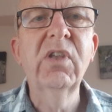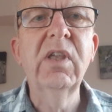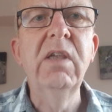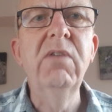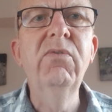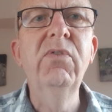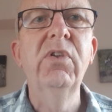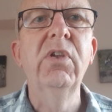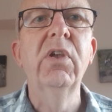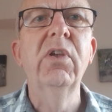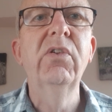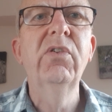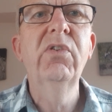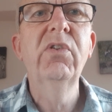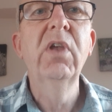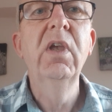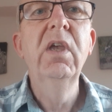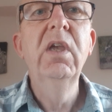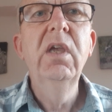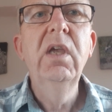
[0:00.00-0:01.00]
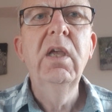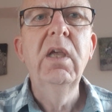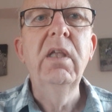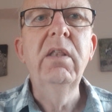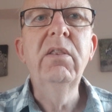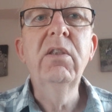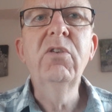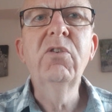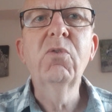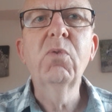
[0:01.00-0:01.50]
gives us
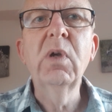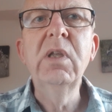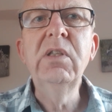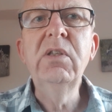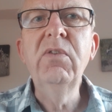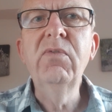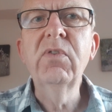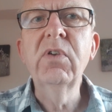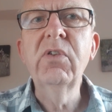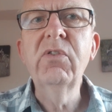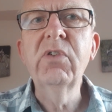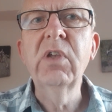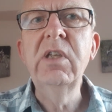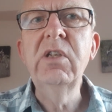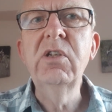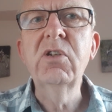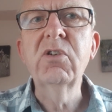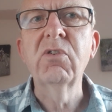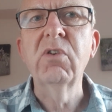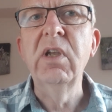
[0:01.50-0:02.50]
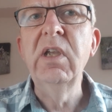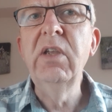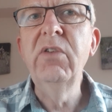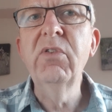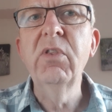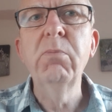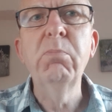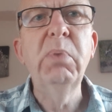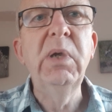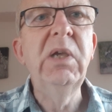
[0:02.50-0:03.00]
in the 21st century
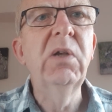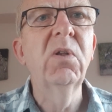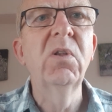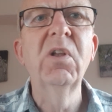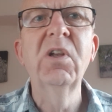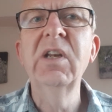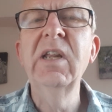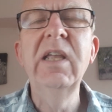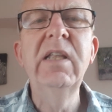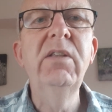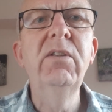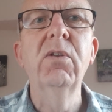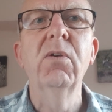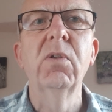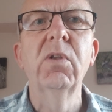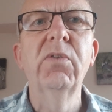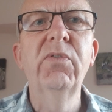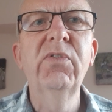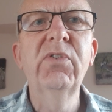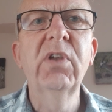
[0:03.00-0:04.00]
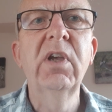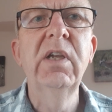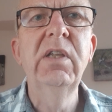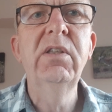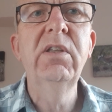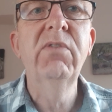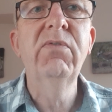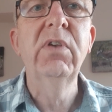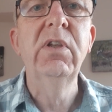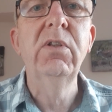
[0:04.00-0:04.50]
is the be-all and end-all of
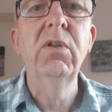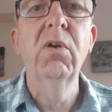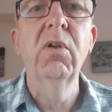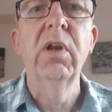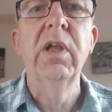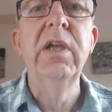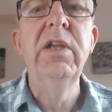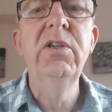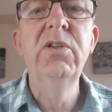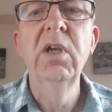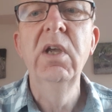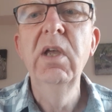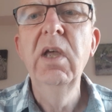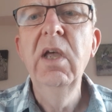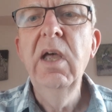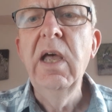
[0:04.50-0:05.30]
scientific knowledge